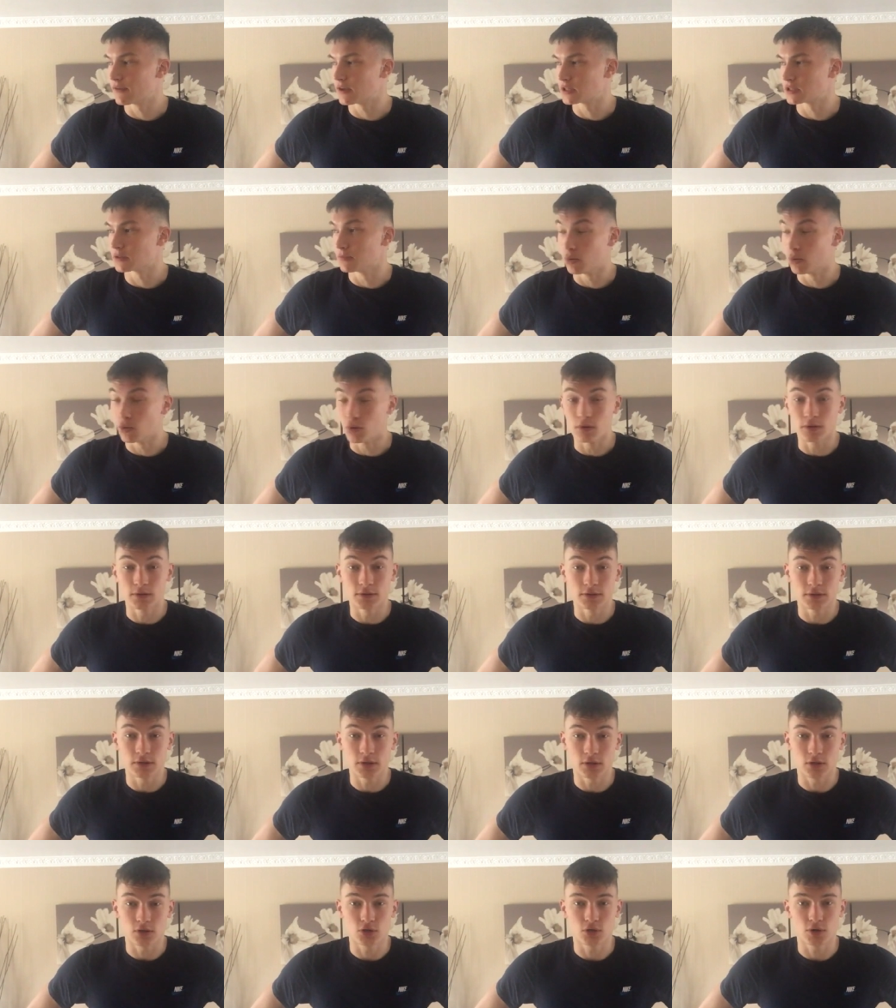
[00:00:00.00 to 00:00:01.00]
think it's
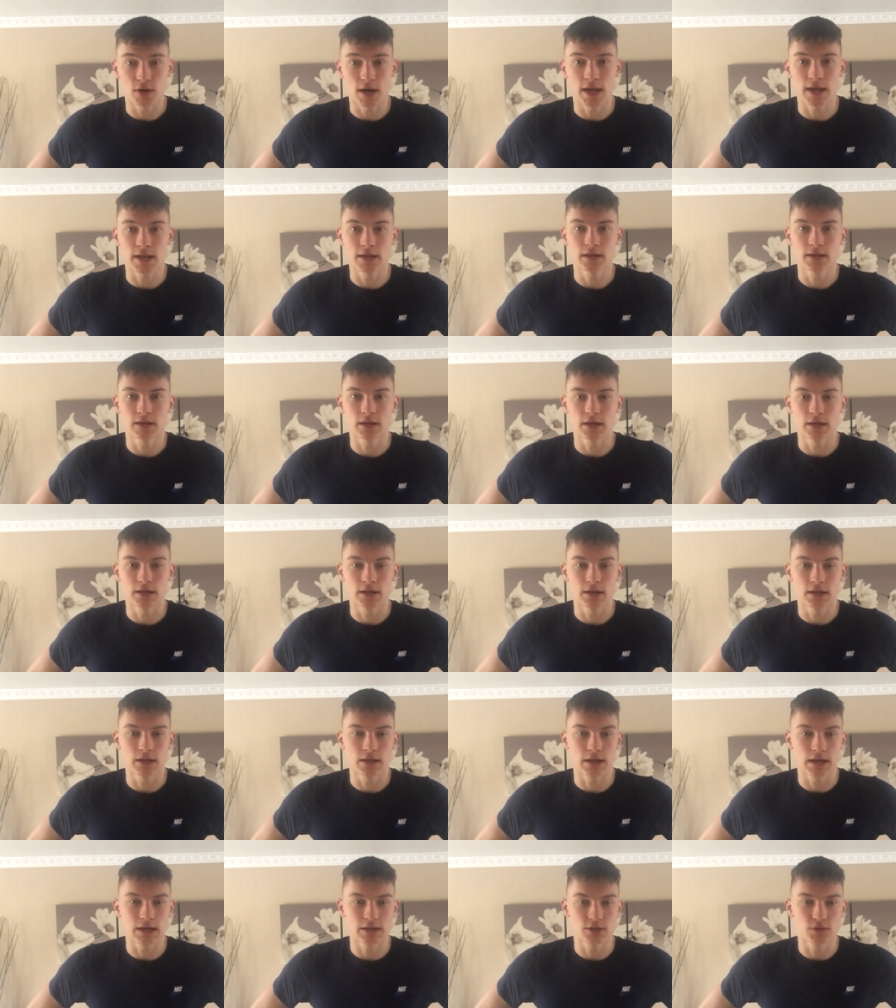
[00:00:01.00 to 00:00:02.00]
important that you train.
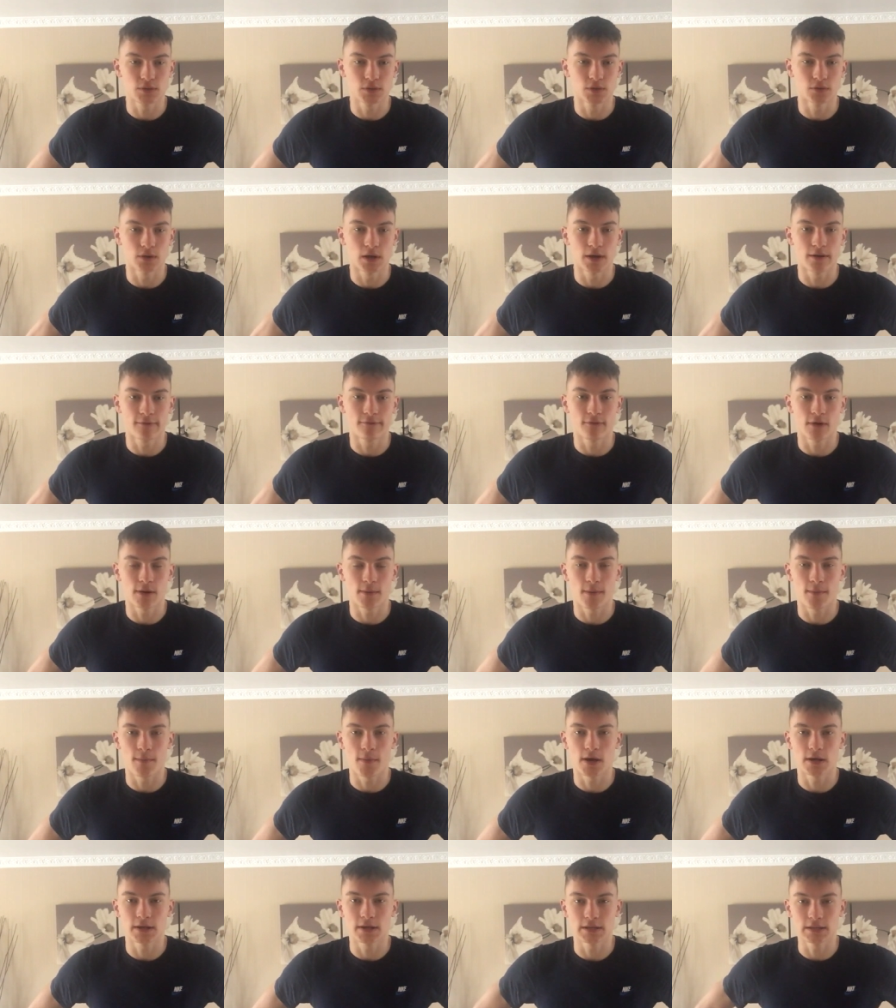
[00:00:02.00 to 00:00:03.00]
It gets you in the right frame
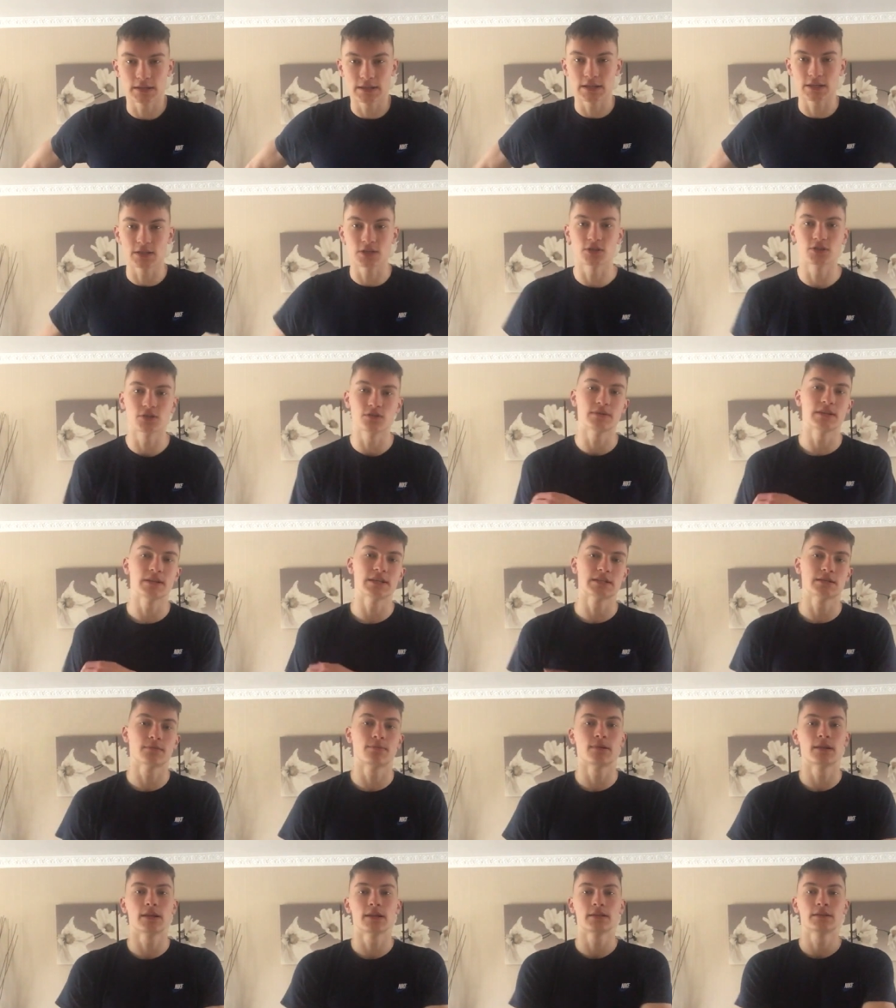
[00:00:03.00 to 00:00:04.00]
of mind. It teaches you
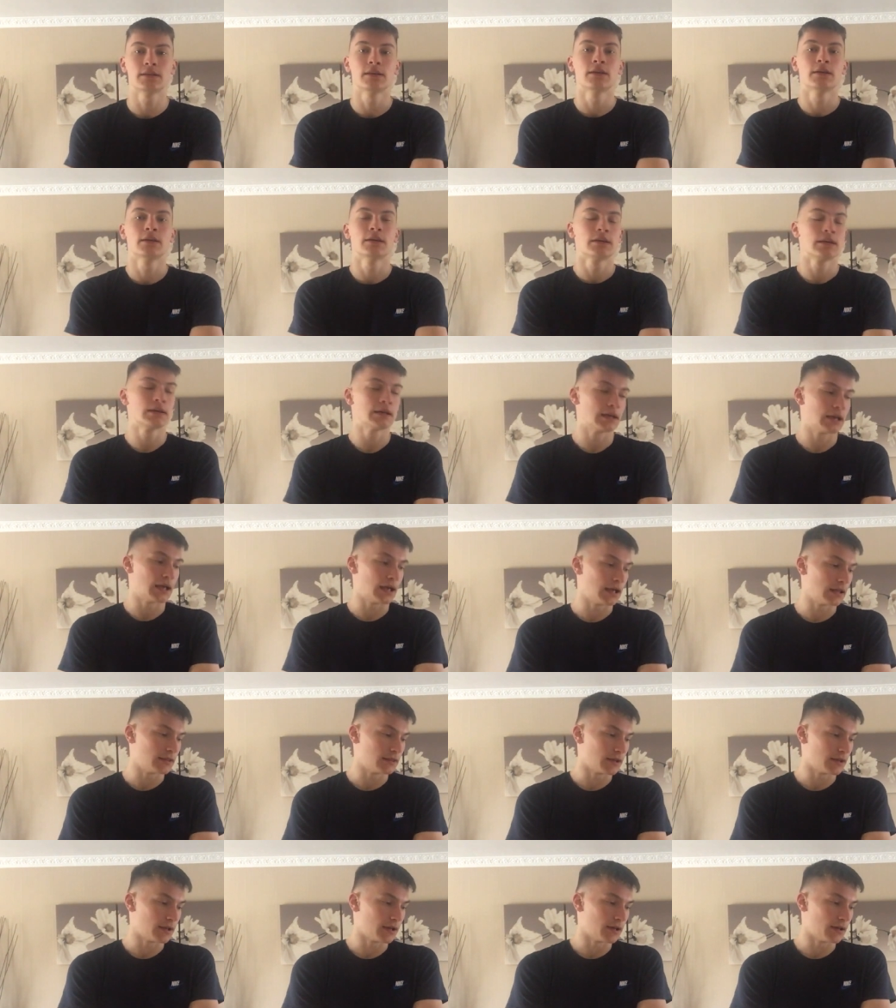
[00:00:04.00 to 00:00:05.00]
discipline.
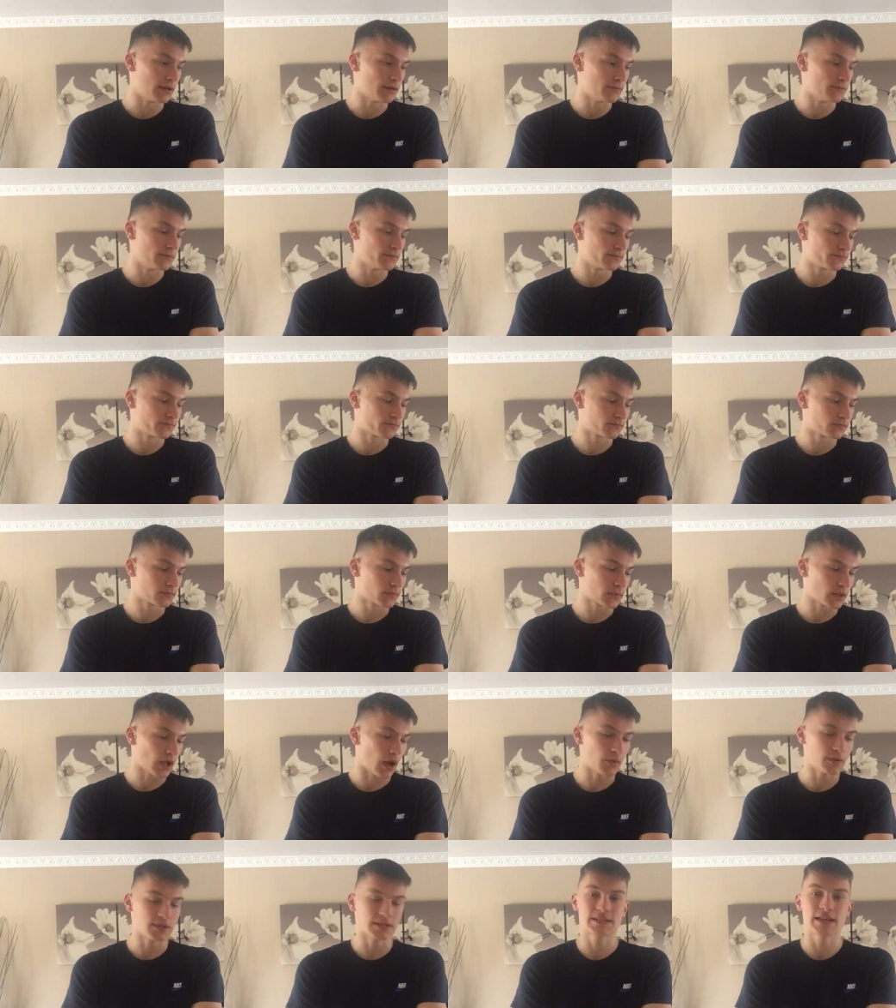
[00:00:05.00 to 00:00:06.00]
And
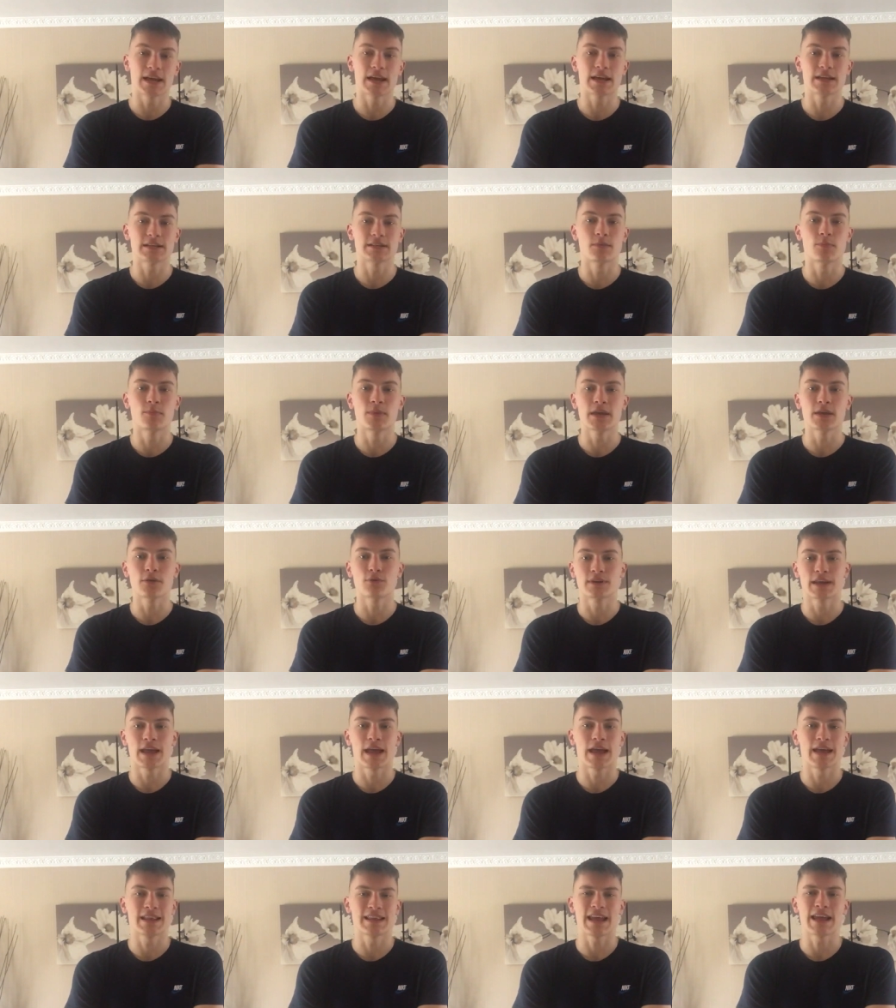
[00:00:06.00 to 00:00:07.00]
I wouldn't say it's the be all
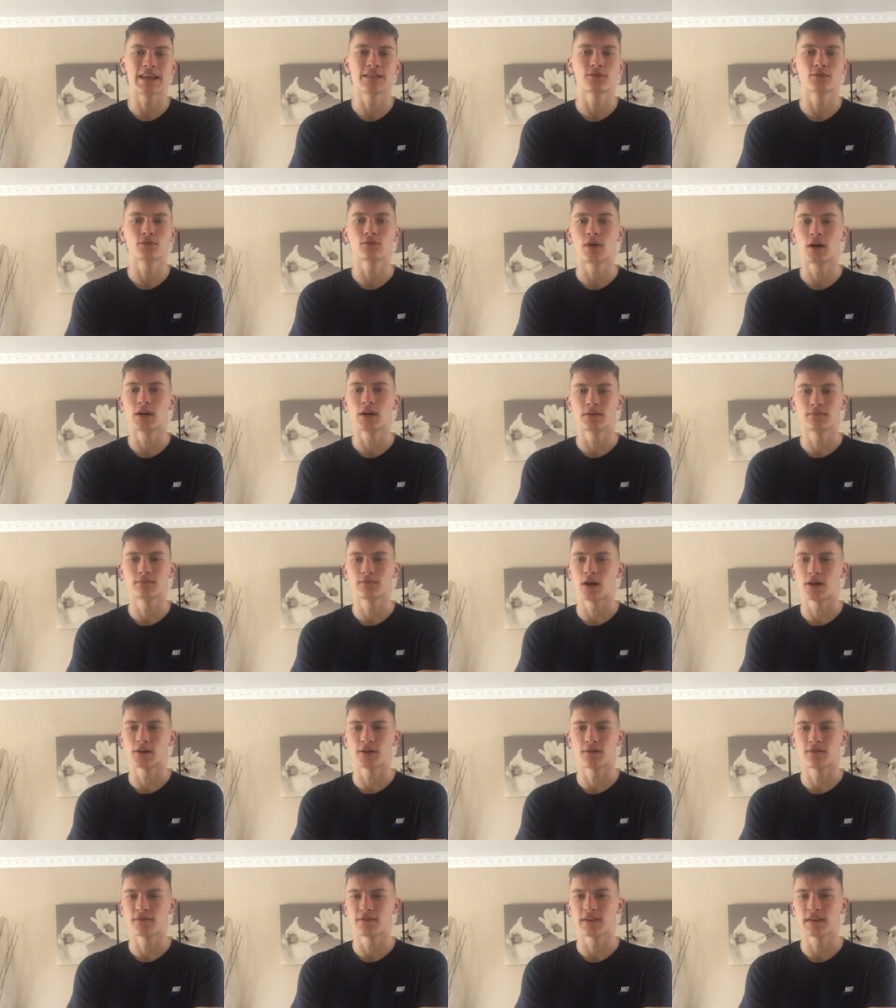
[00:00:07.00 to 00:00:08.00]
and end all. I
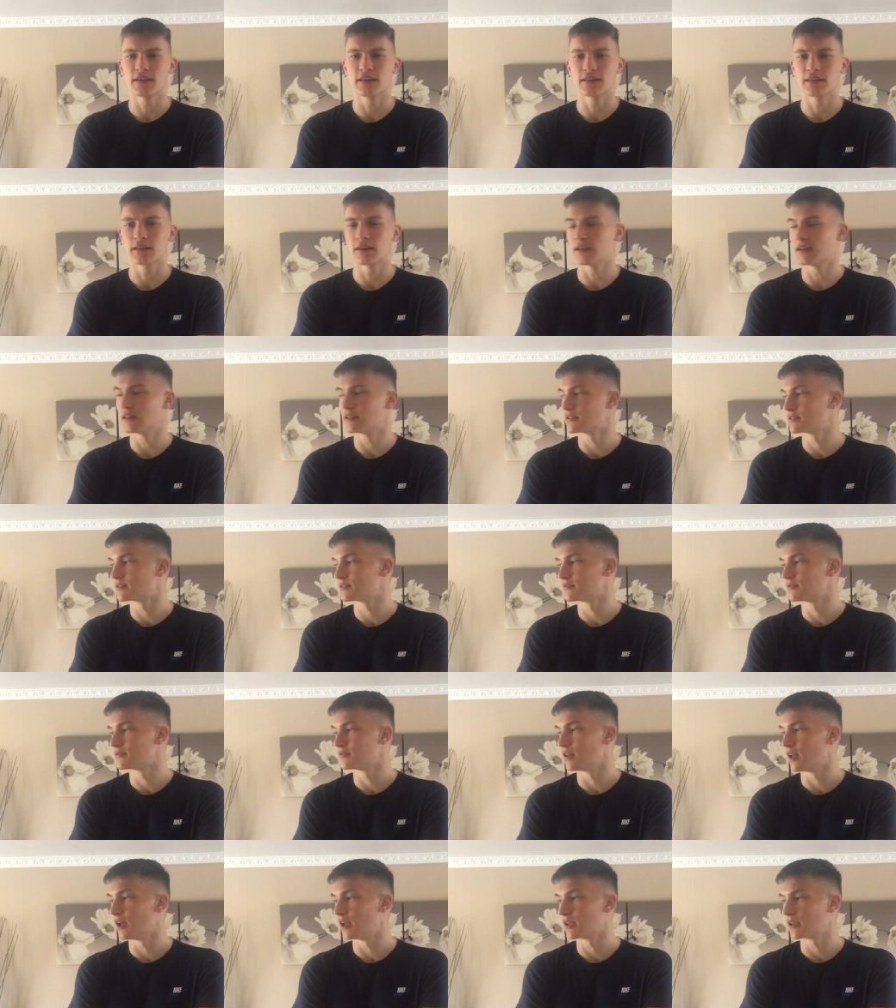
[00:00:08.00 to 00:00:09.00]
don't think that it's
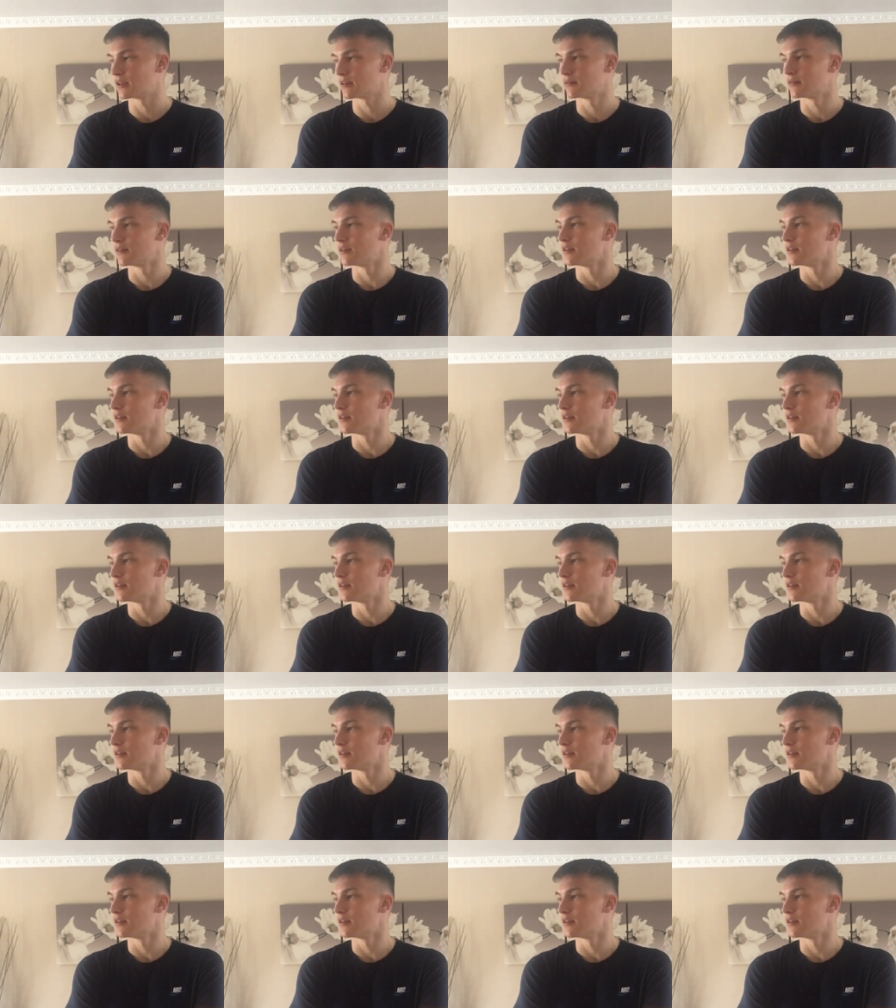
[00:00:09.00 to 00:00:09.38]
like,